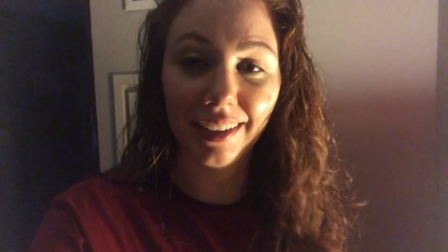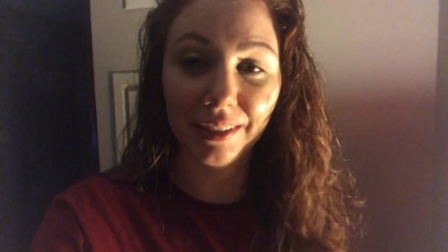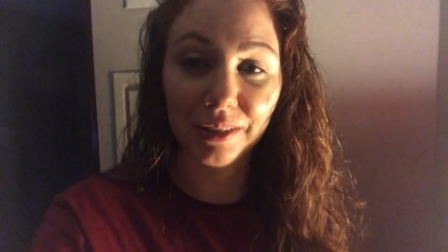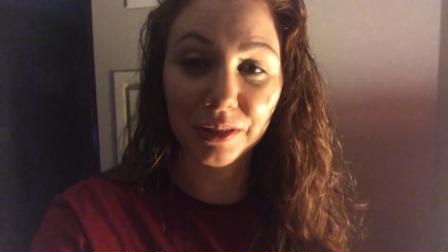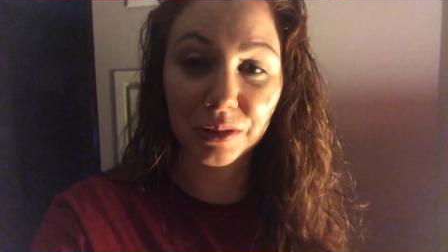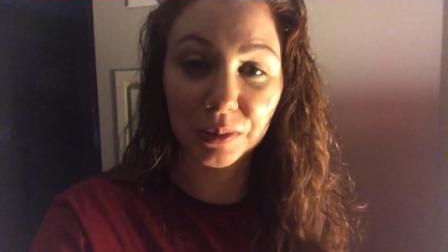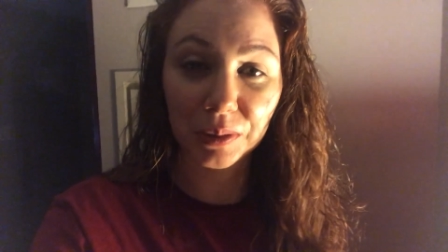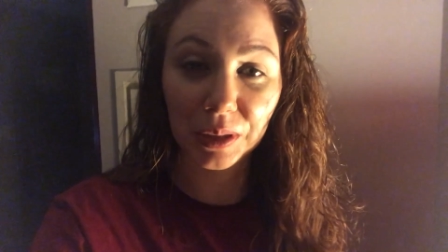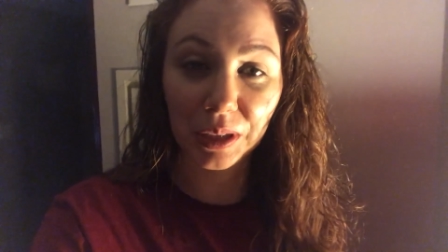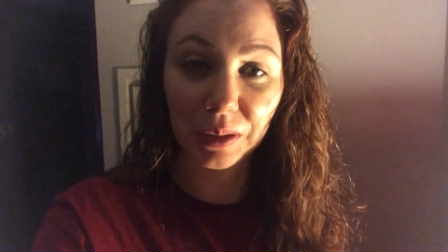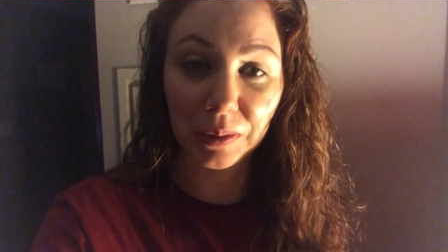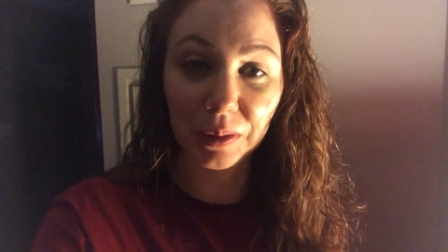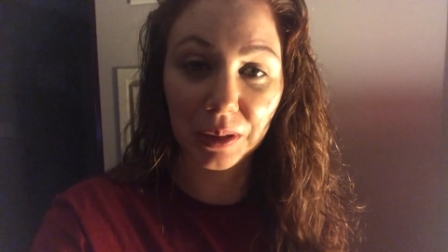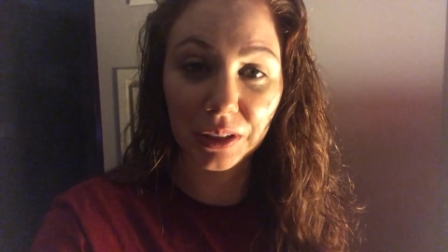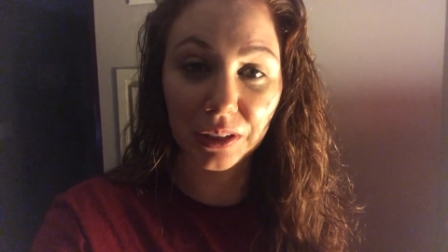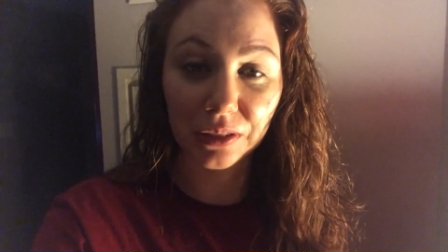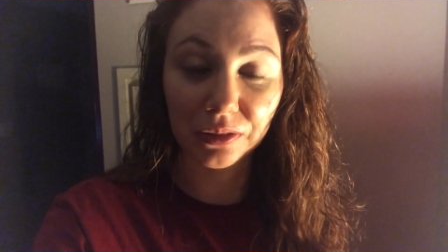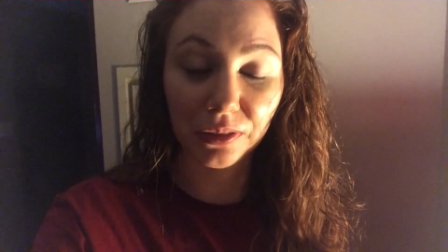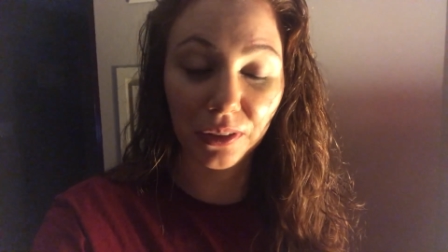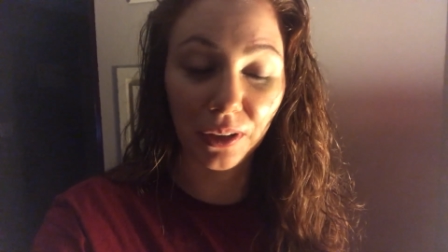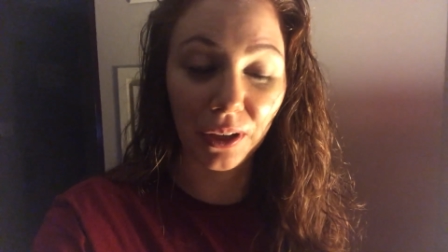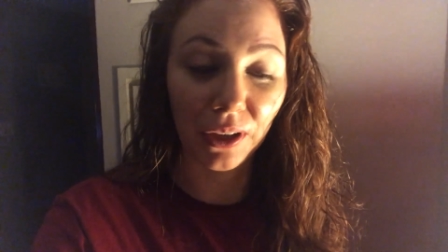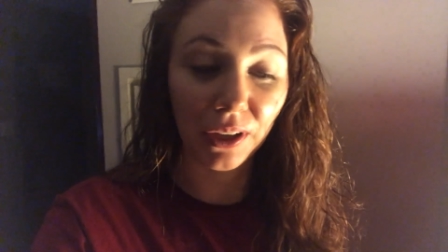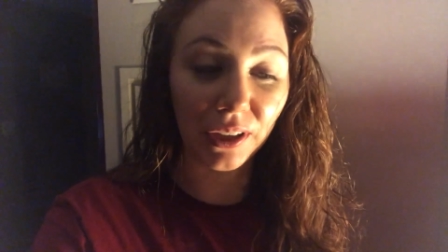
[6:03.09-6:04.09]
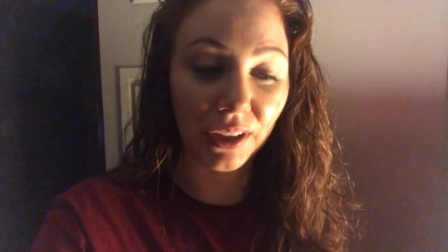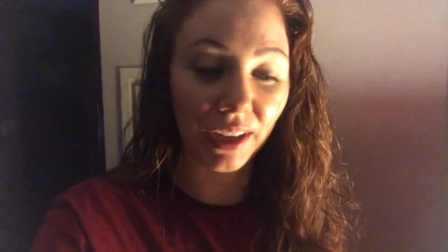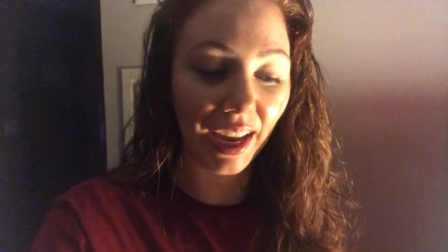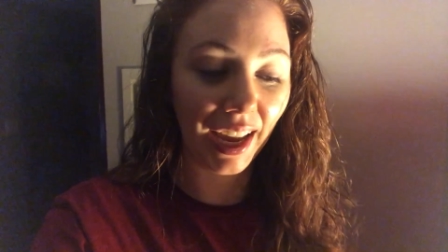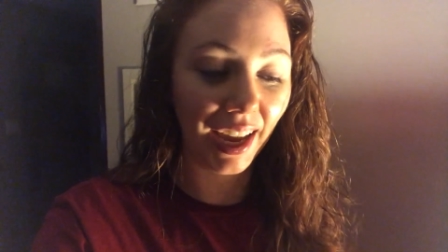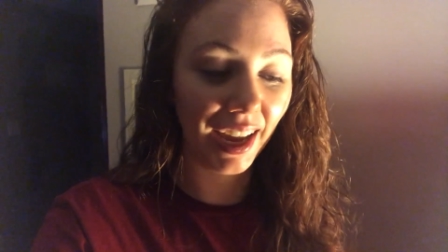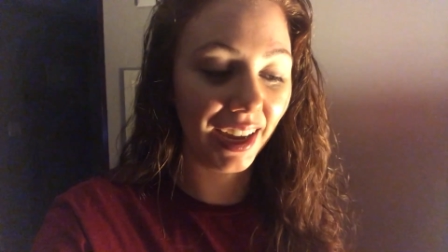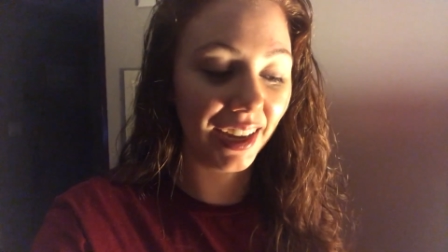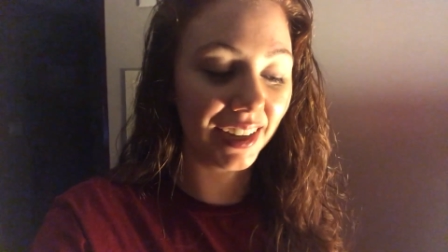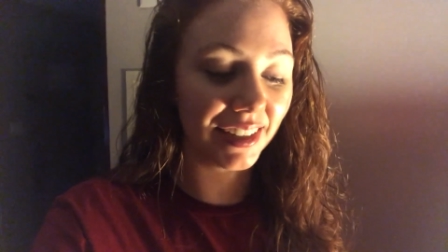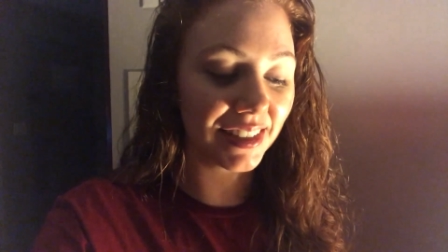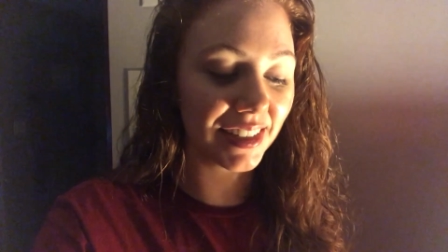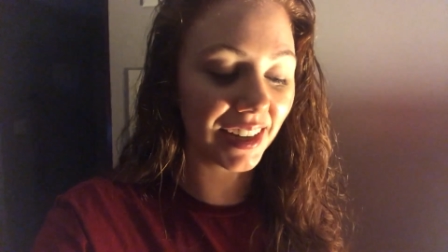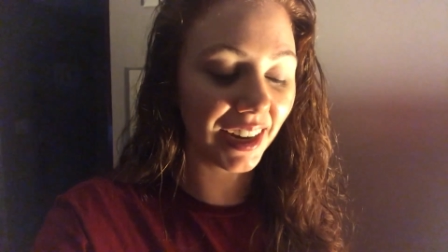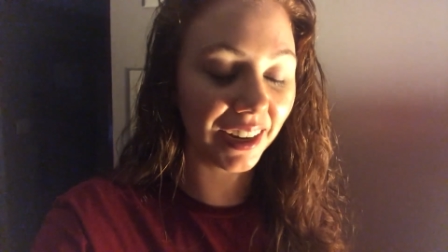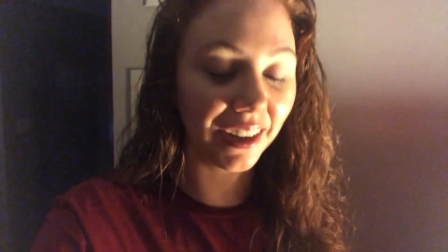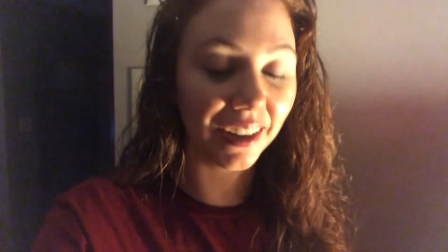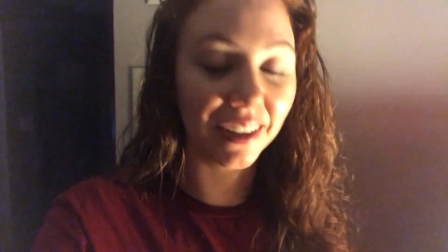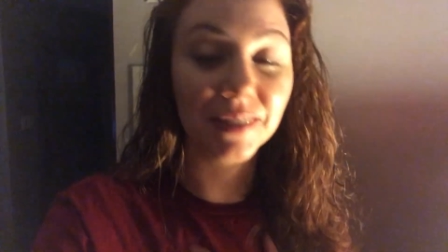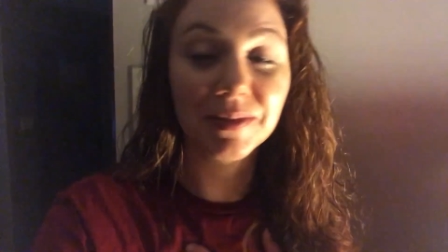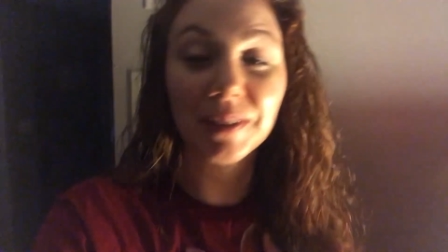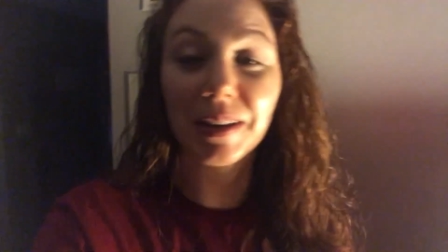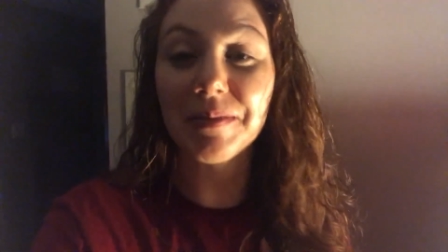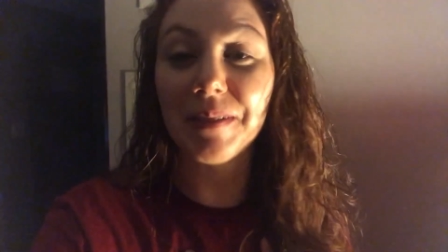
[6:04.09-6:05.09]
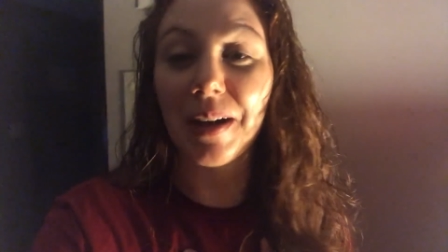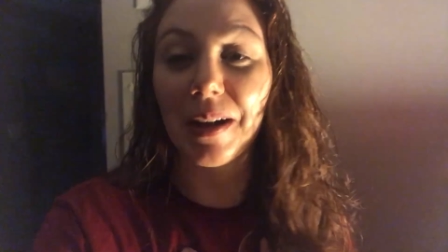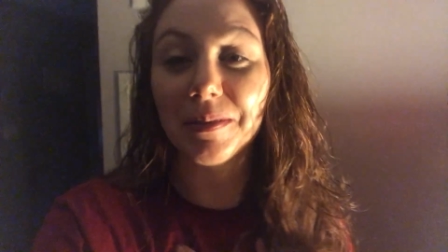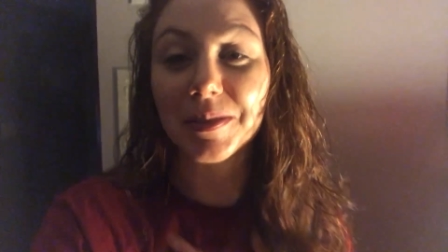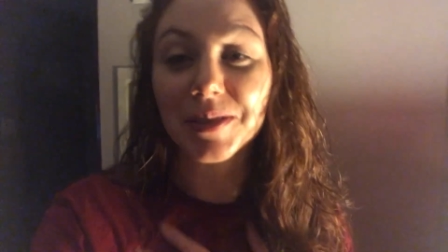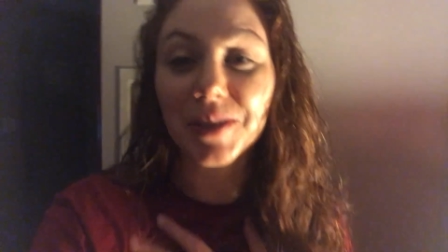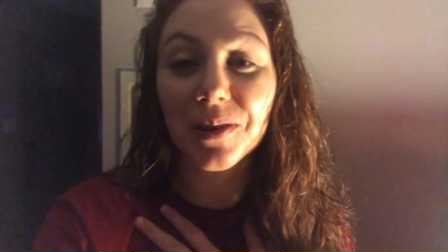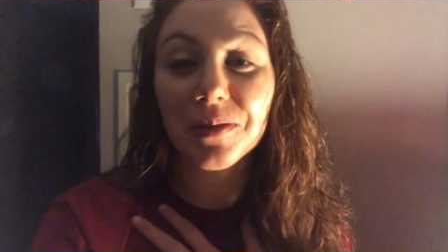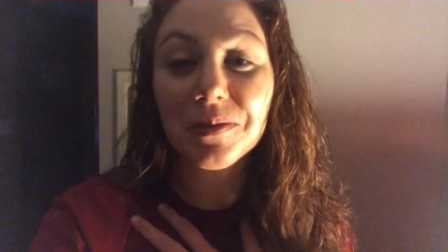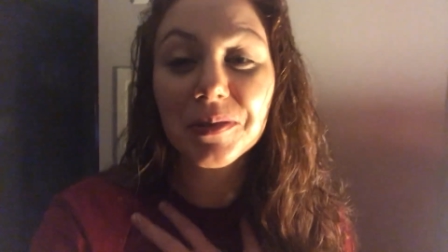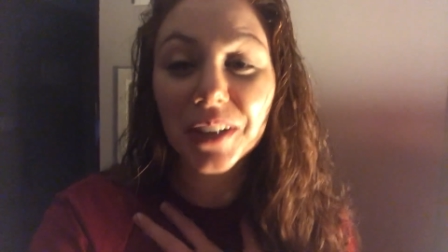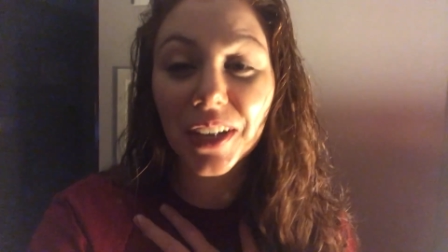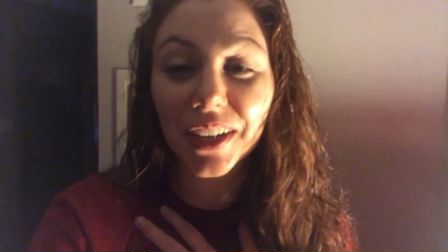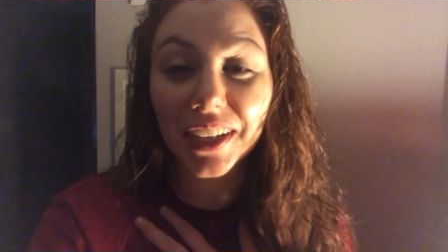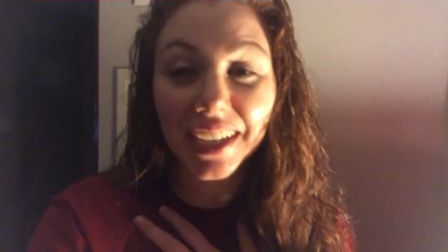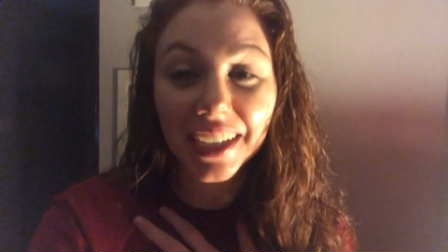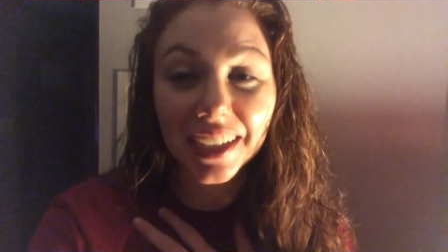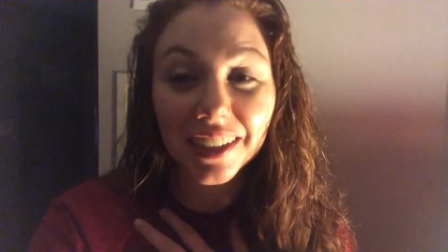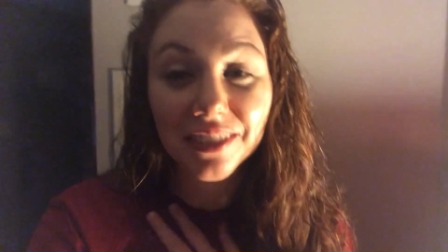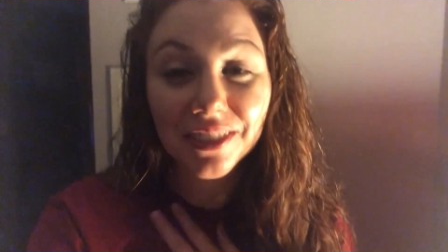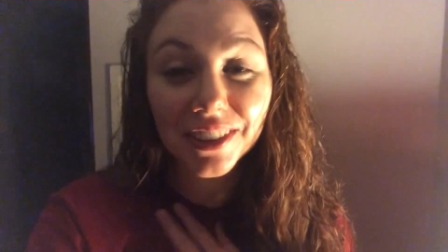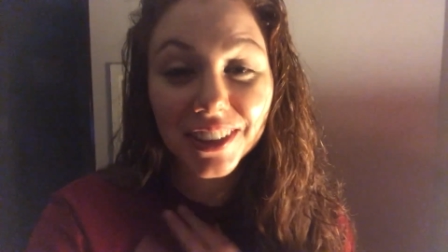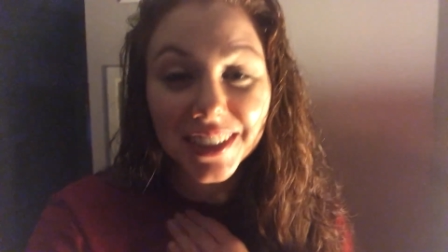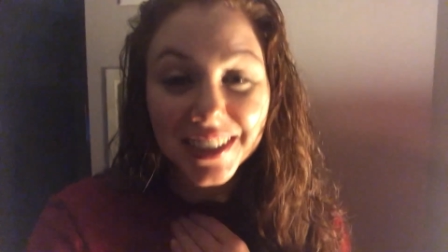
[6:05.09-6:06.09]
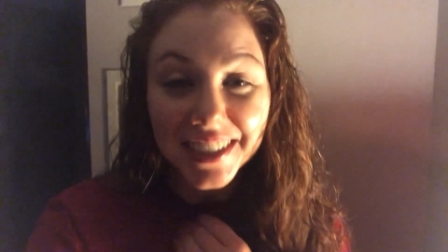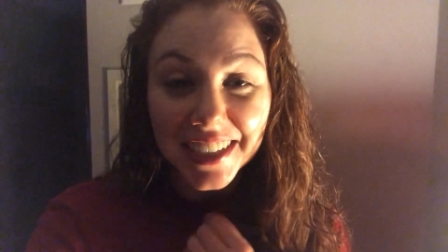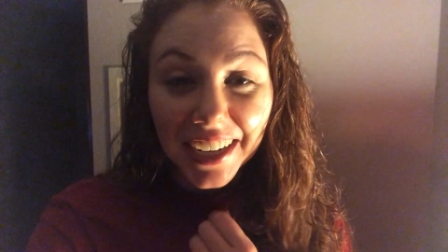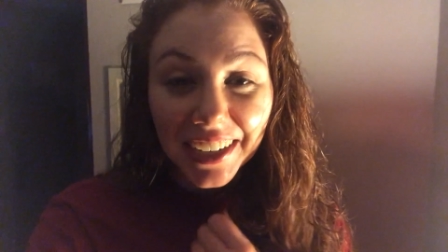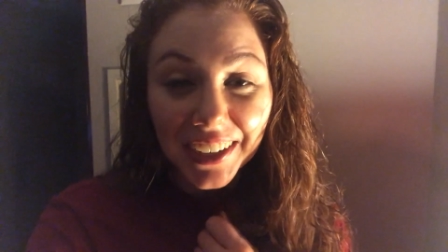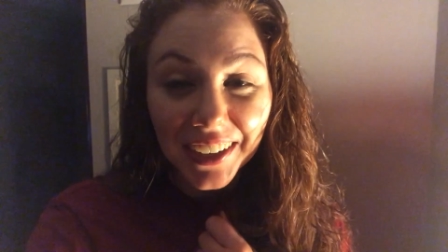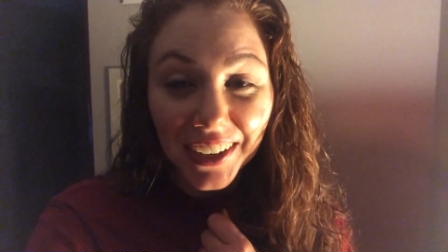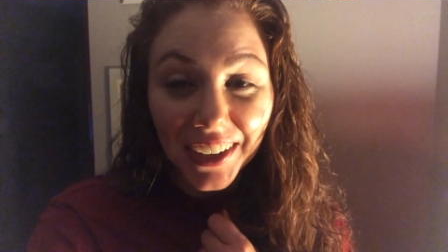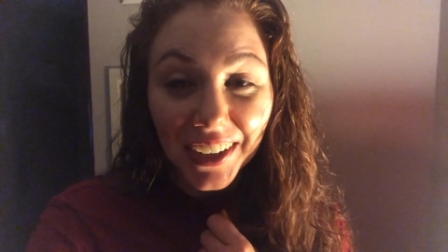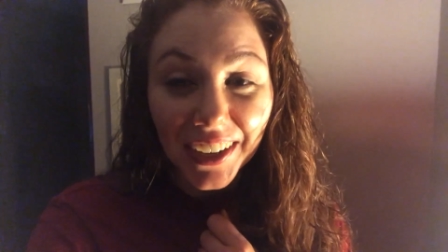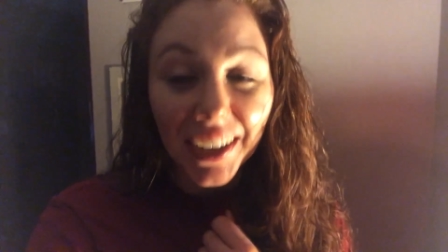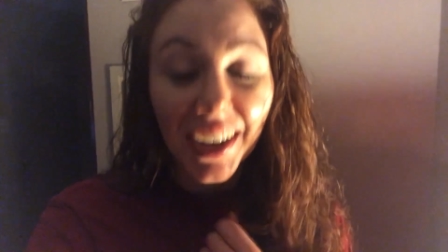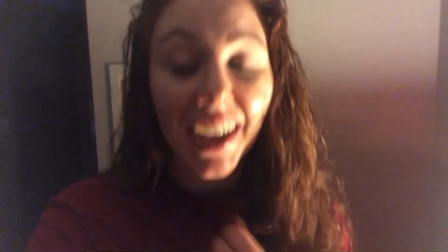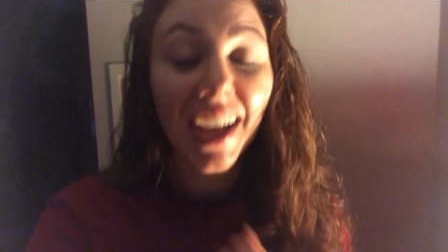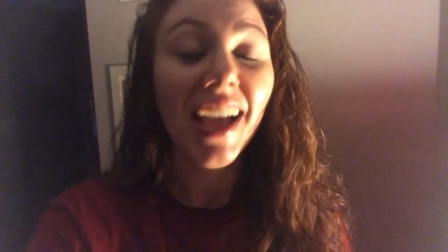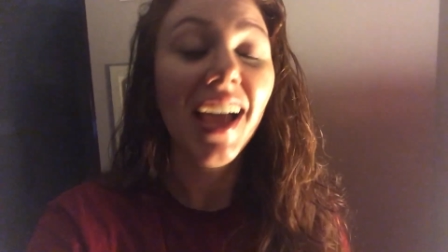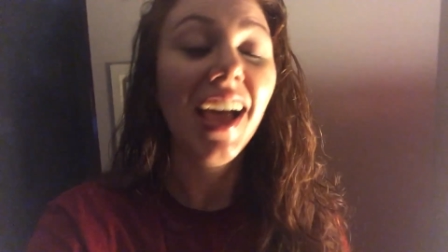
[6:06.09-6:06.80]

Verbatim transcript: It was really wonderful. And I got my mom's home cooking for dinner.